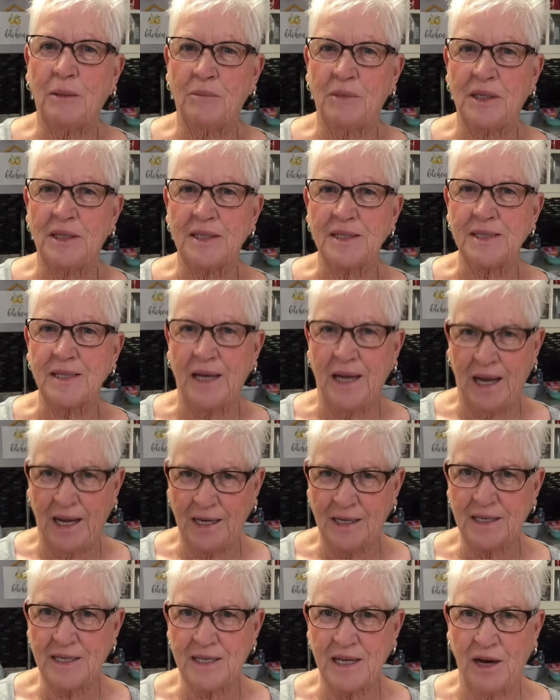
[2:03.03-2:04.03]
Melissa
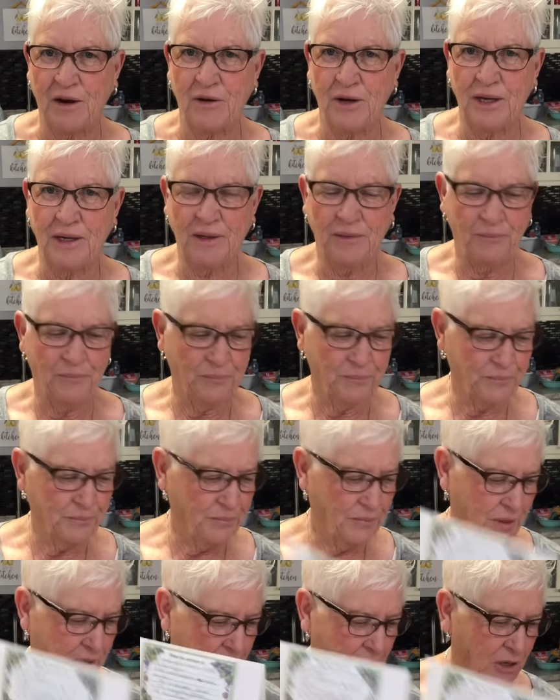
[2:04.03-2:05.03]
and Sarah.
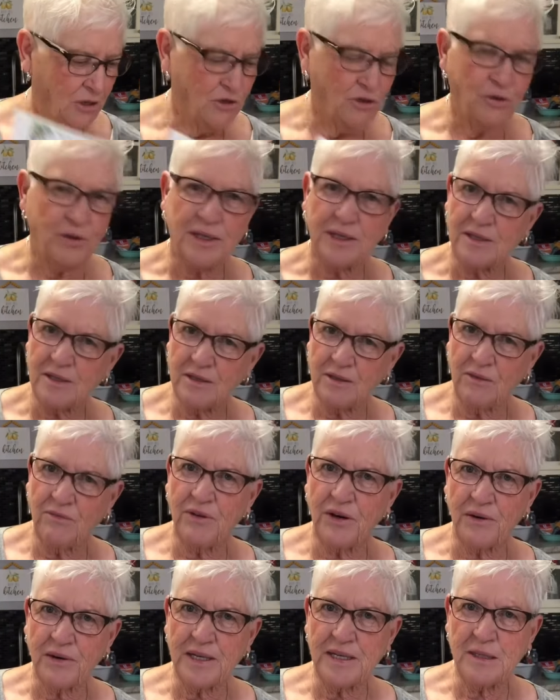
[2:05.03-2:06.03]
So this is a
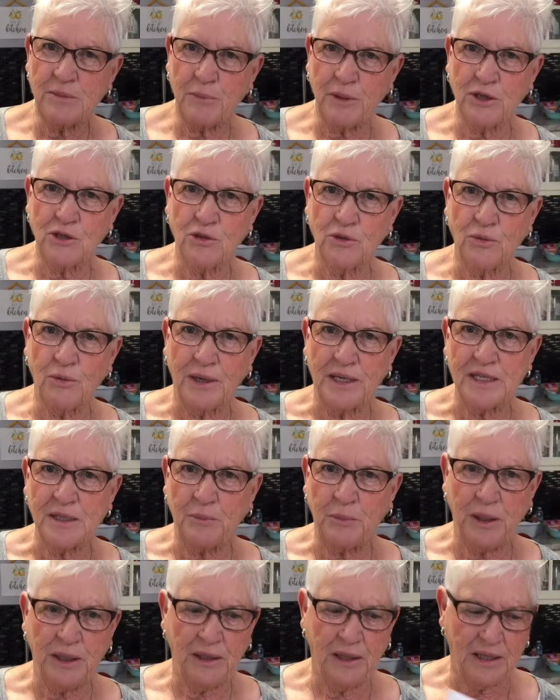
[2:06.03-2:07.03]
very special
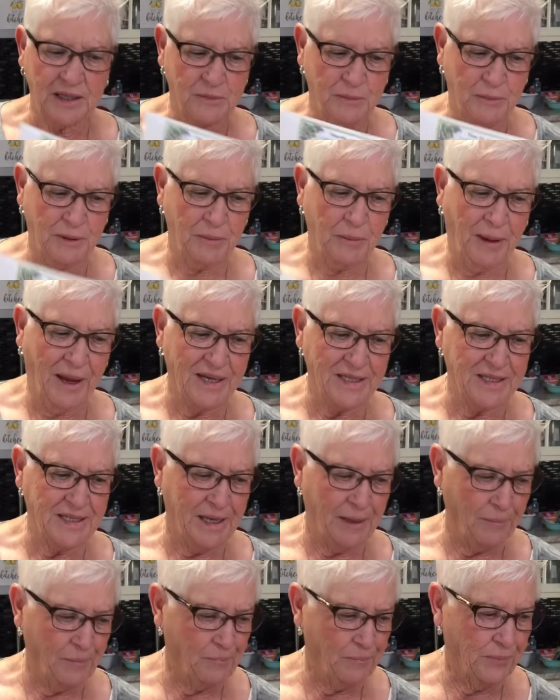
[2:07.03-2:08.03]
recipe that's been passed down.
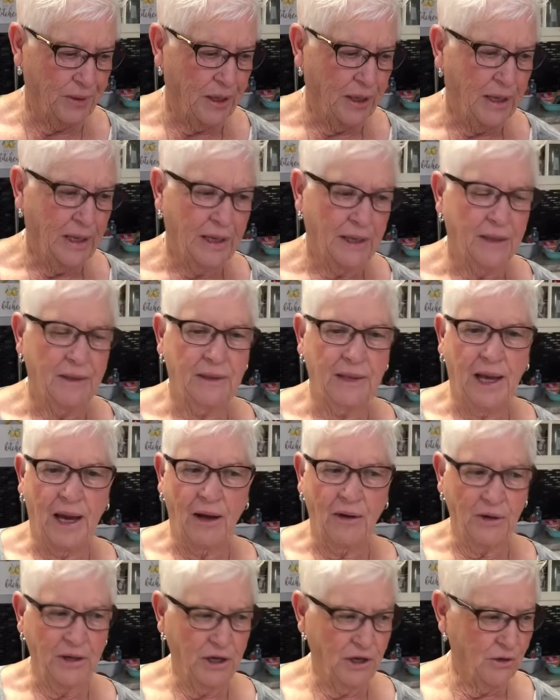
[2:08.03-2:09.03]

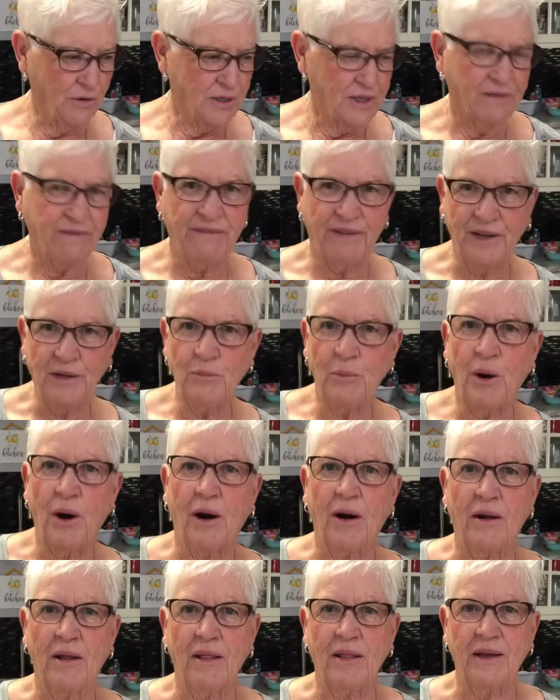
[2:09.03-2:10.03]
Now, here's the fun
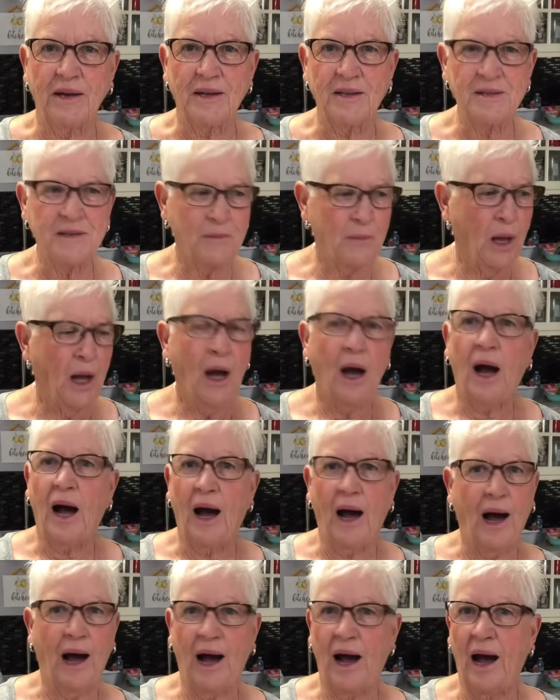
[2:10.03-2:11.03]
part of this.
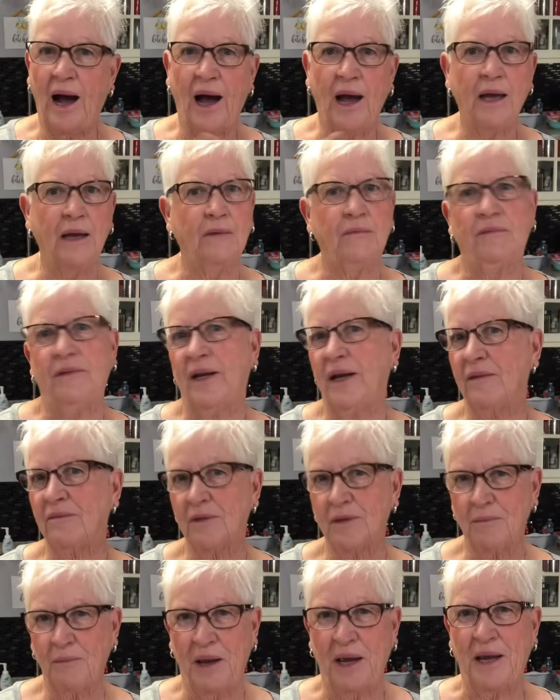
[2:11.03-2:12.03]
I have never
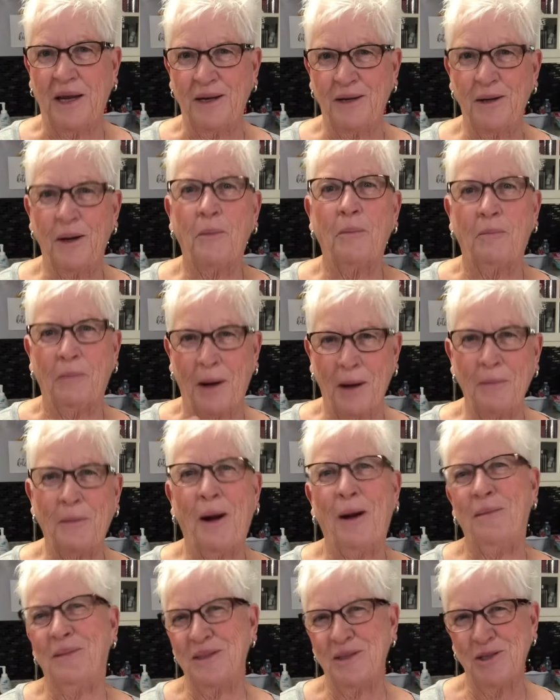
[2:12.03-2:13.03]
made my
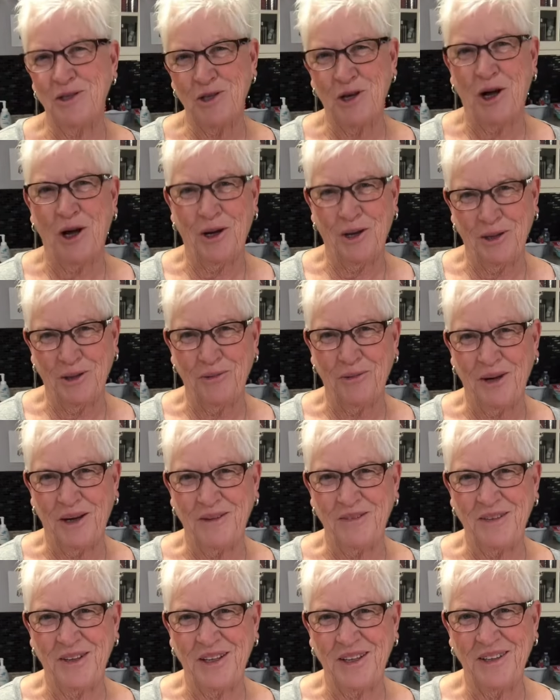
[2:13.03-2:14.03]
mama's chocolate
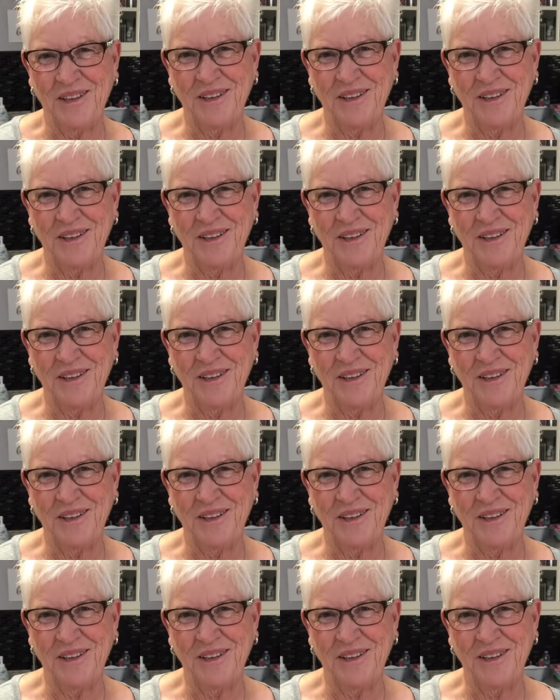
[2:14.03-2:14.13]
gravy.